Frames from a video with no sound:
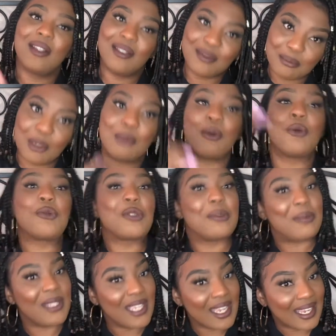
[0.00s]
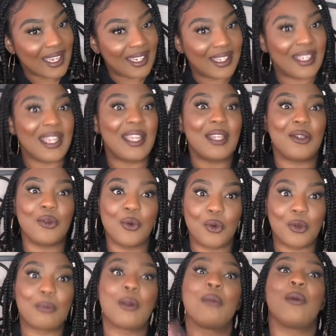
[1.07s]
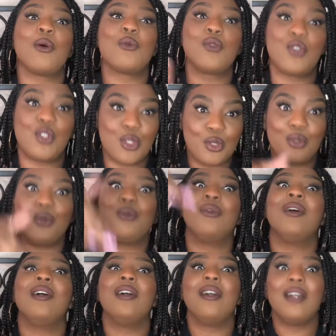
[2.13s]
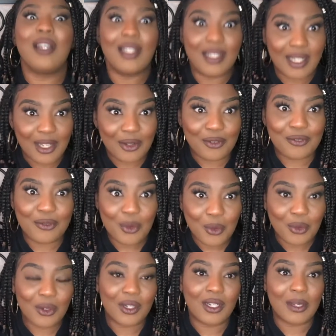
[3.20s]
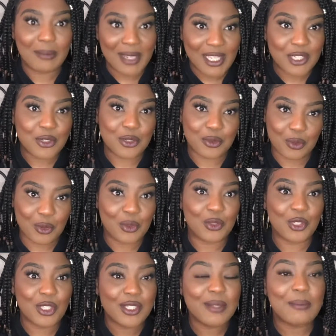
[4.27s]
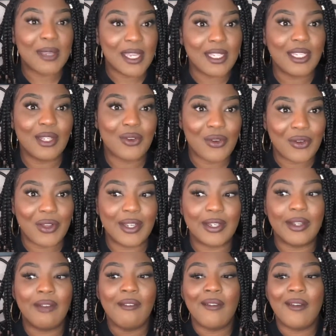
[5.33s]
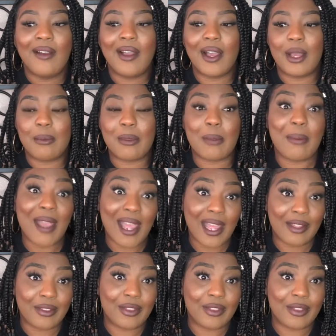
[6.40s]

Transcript: promote to PA and or promote to an L4, a manager role, just depending on um, the path